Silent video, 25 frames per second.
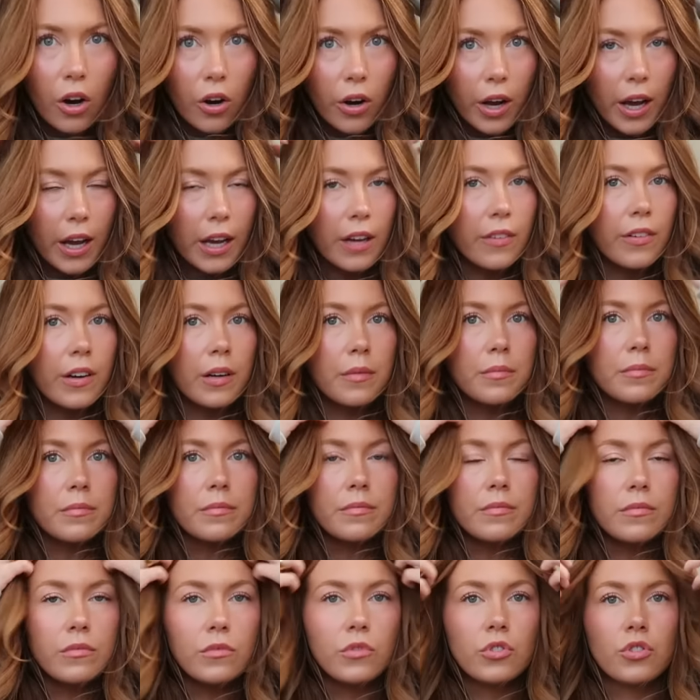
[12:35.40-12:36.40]
Okay, if
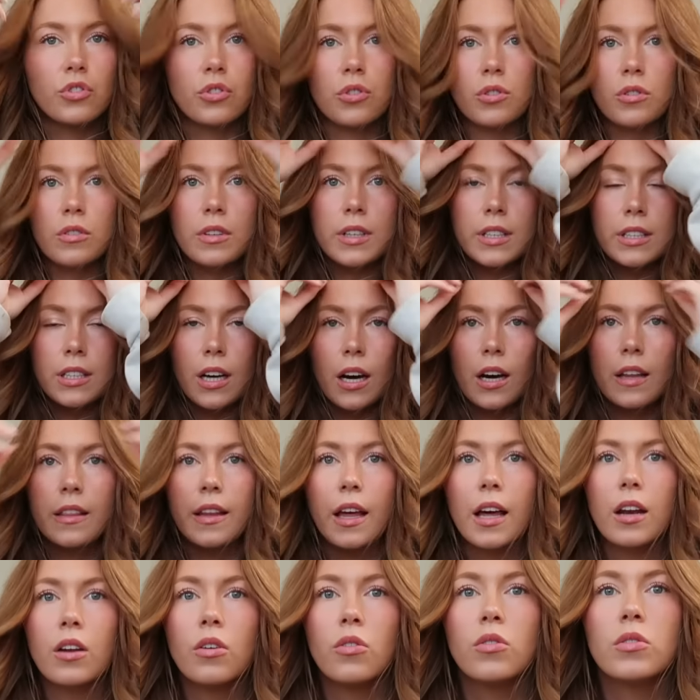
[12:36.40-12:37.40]
I'm truly done,
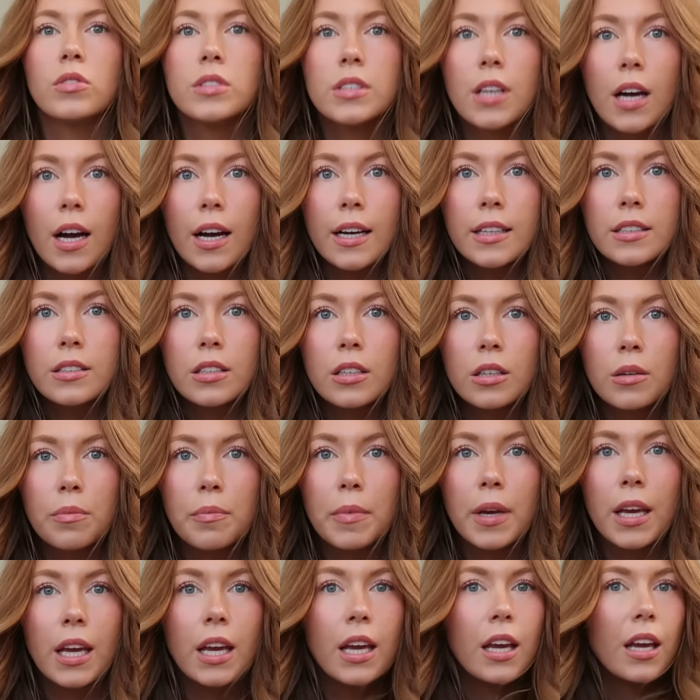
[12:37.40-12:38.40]
that whole side took
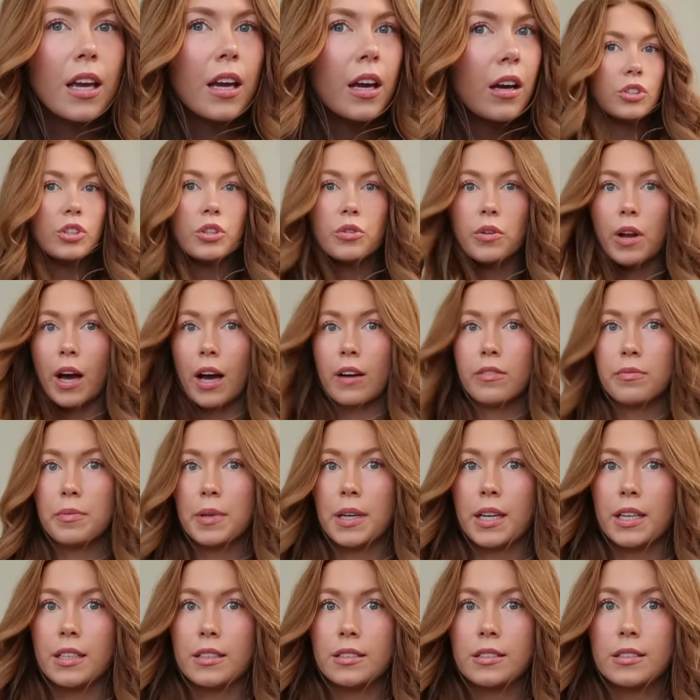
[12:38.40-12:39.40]
me 2.5
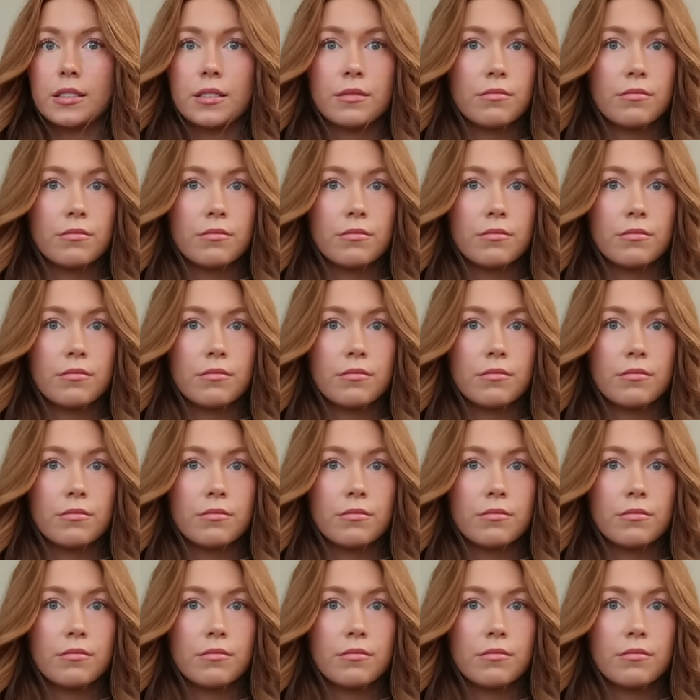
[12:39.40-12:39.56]
minutes.